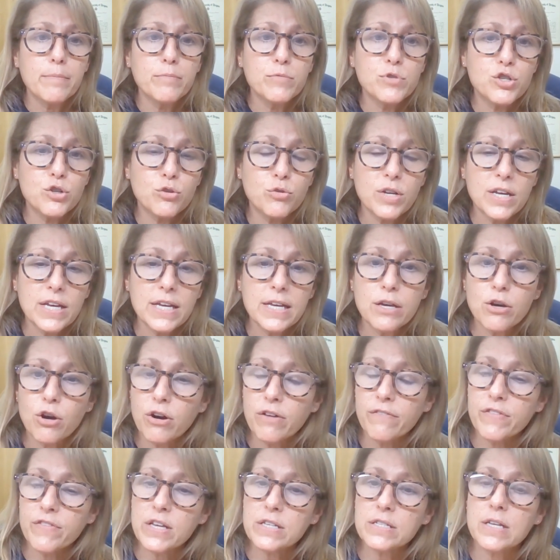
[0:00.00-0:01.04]
due to
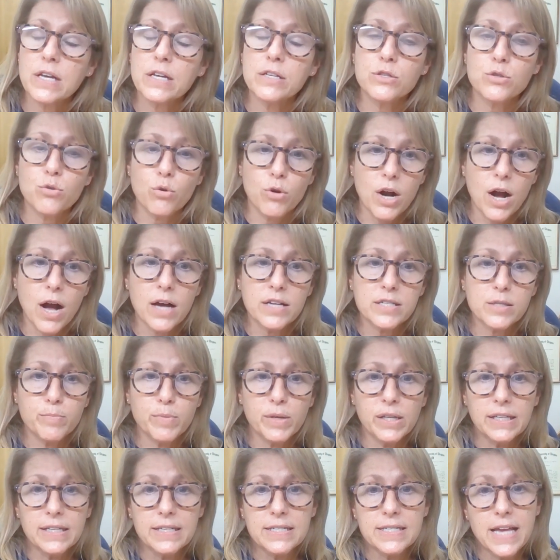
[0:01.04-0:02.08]
ER visits or
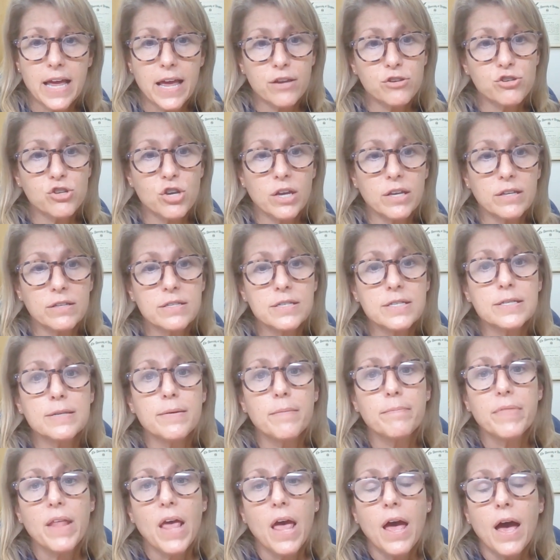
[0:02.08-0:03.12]
hospitalizations.
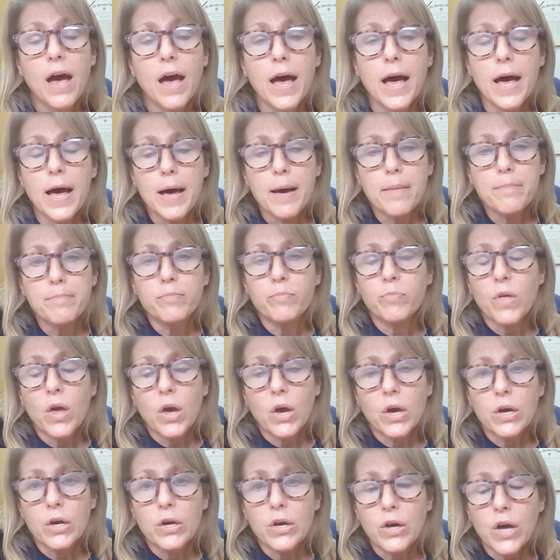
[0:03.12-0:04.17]

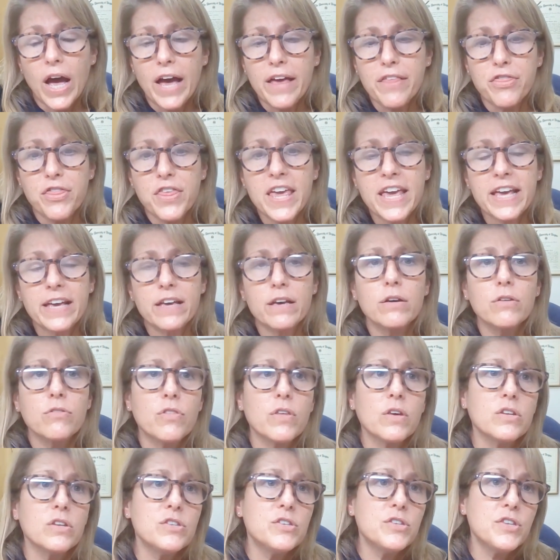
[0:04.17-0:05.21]
I think
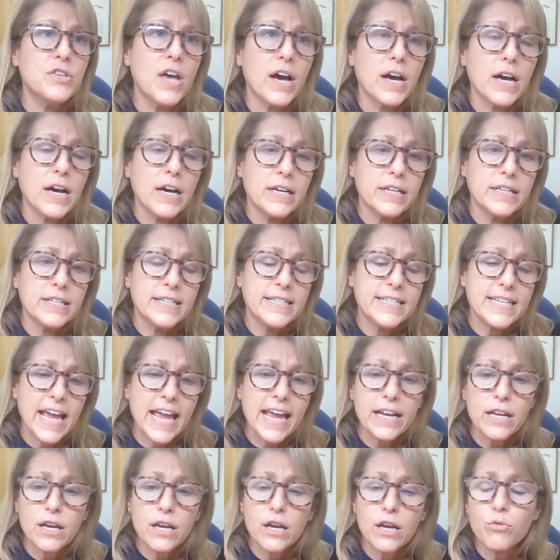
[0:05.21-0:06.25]
the
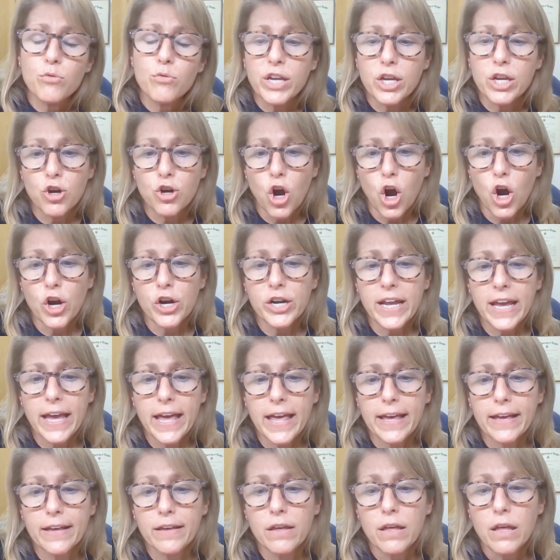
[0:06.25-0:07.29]
data
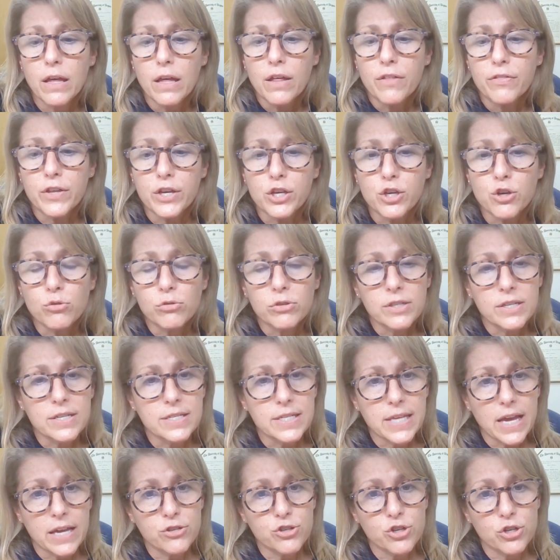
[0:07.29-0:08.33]
regarding the
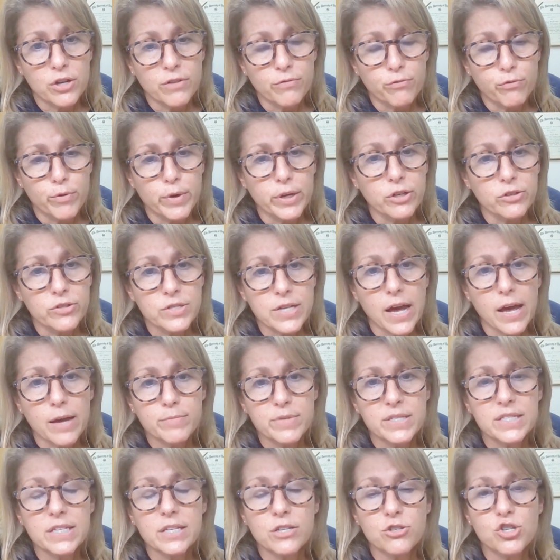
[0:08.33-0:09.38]
utilization of real-time
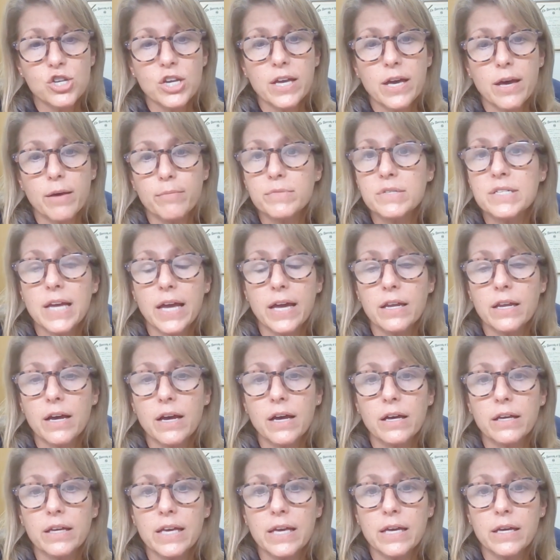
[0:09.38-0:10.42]
CGM
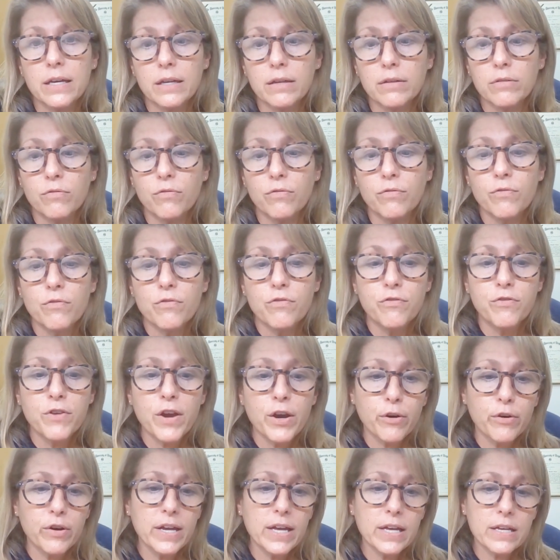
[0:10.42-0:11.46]
data in
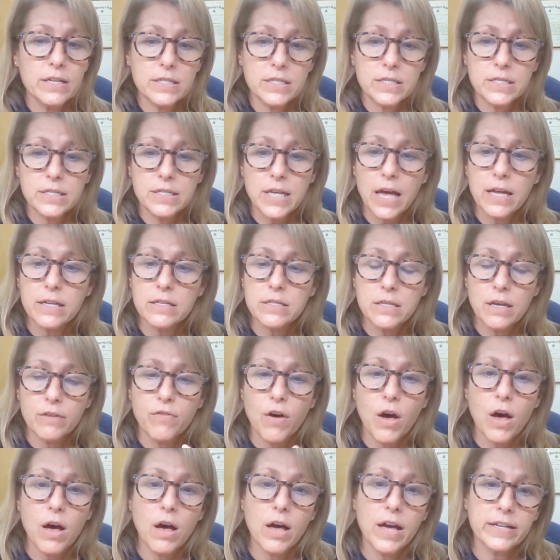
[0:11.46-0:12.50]
various sets of
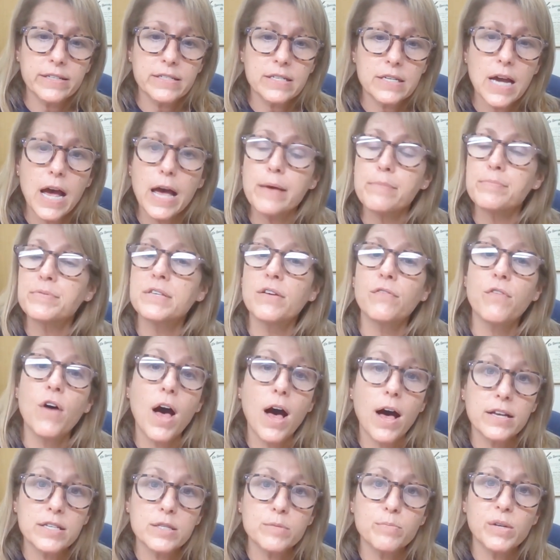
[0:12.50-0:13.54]
and types of
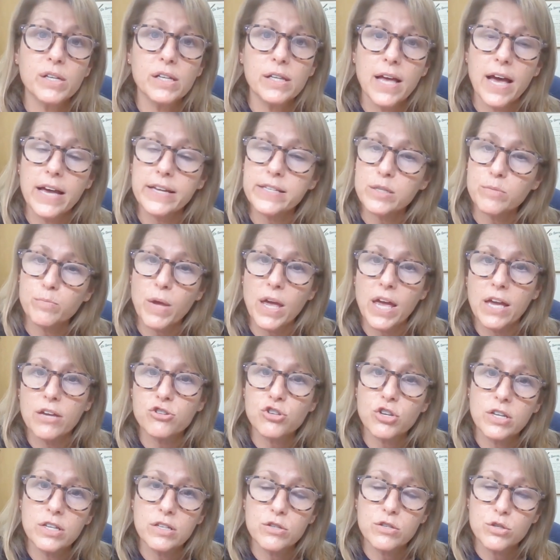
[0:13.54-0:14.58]
hospitalized
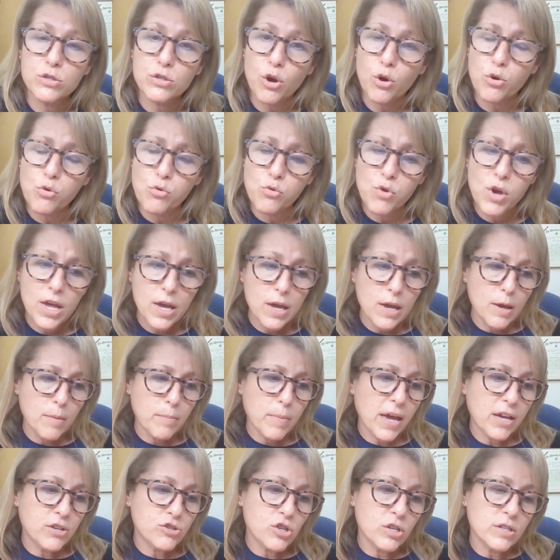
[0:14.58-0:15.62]
patients, so
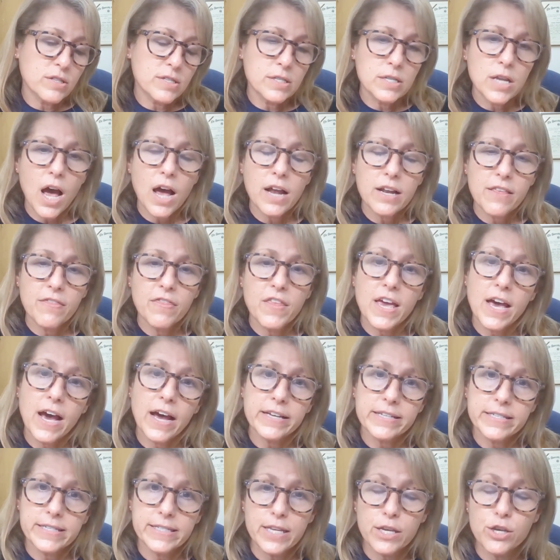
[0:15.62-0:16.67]
patients not in the
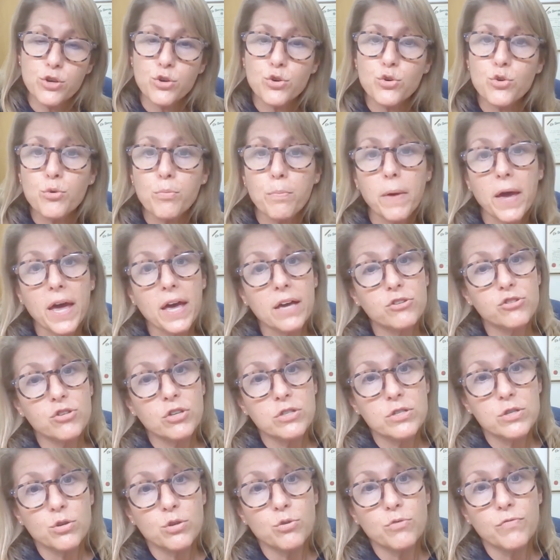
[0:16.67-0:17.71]
ICU,
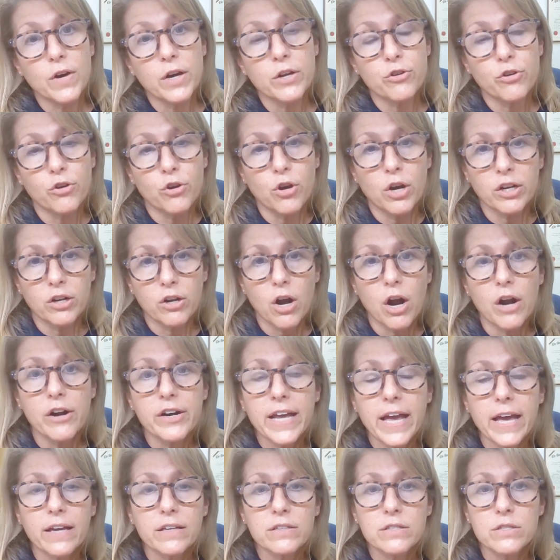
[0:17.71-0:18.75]
patients who've undergone
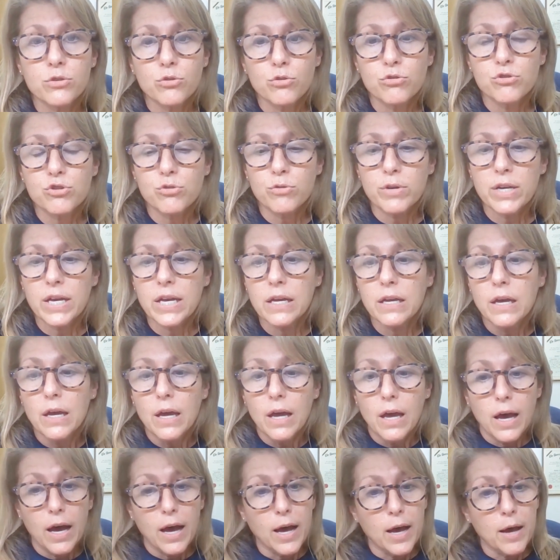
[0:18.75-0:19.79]
cardiac surgery,
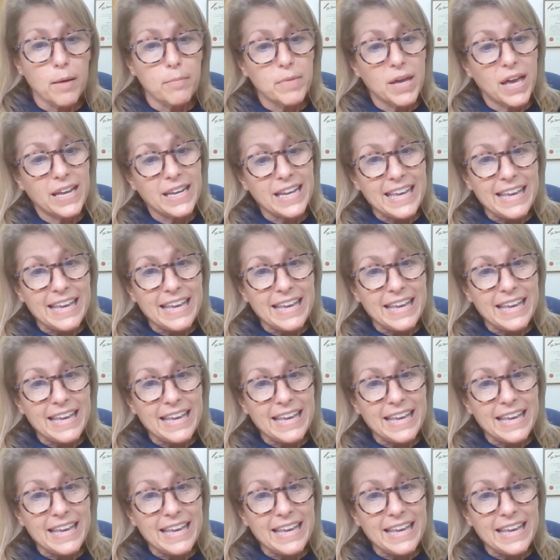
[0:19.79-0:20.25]
and